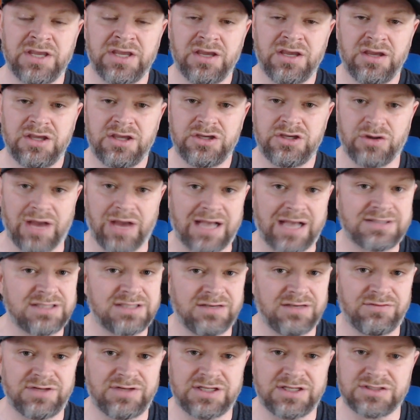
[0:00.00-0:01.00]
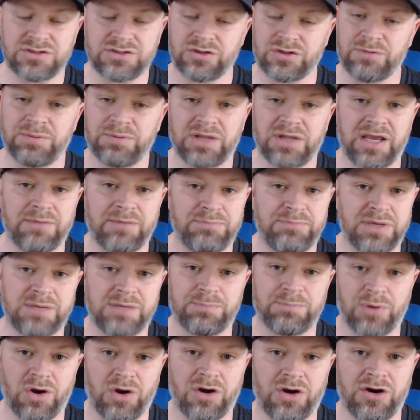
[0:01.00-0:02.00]
Your activity is going to play a big
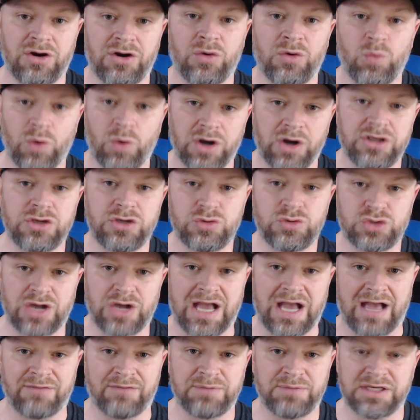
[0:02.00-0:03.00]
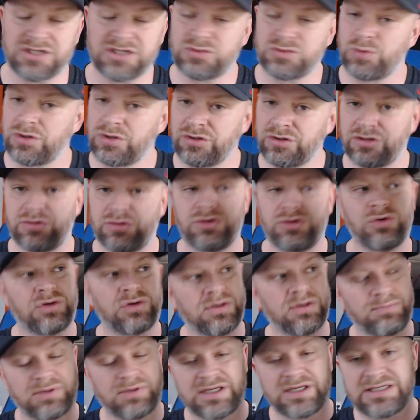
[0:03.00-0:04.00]
part on where you draft, because we're going to do a
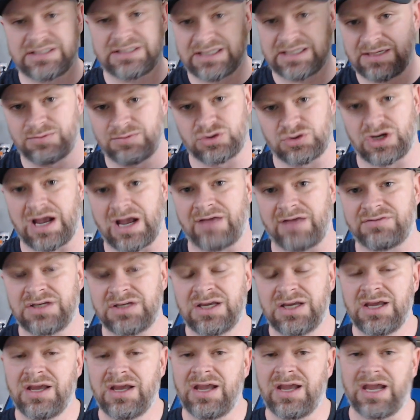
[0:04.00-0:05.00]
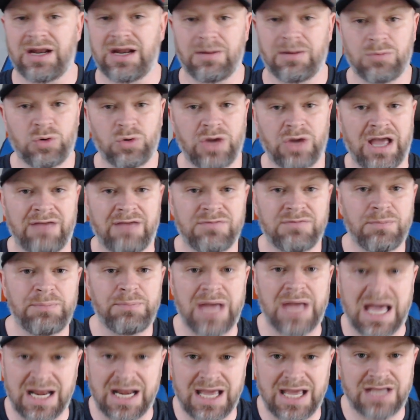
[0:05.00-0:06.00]
complete team draft. And I'm going to have a
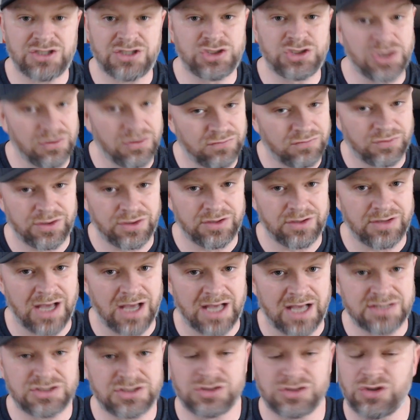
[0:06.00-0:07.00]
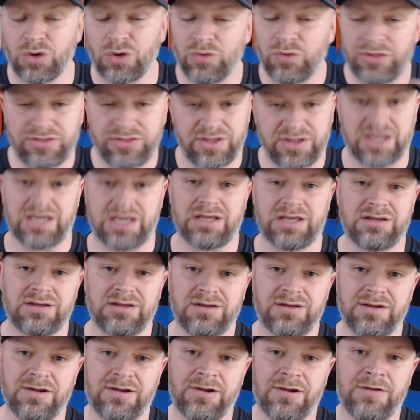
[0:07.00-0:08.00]
badass show for you guys. So don't think
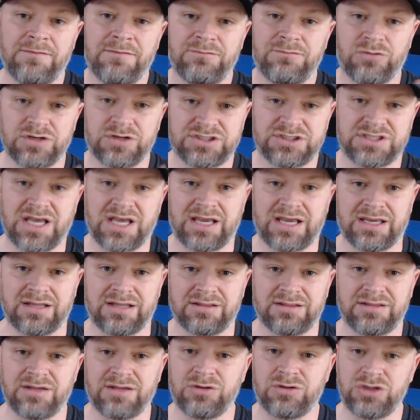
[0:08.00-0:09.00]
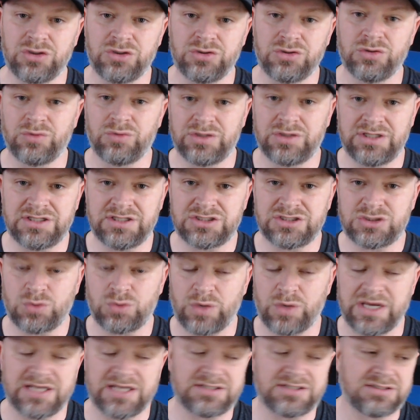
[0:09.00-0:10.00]
for a second that you doing these
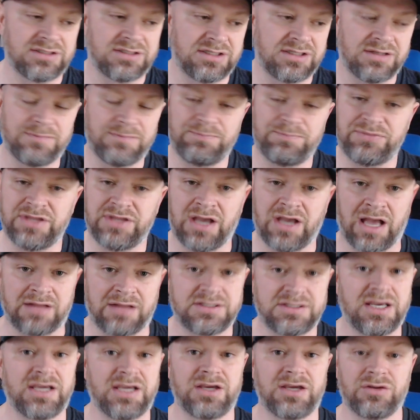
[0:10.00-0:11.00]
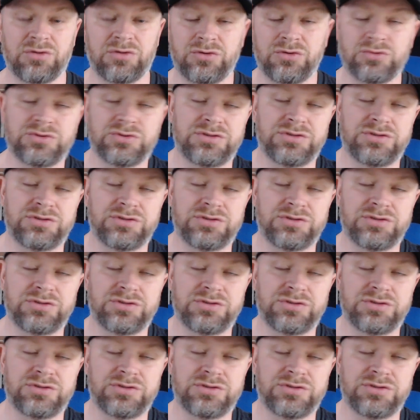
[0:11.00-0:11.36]
tweets, and I'll tell you who's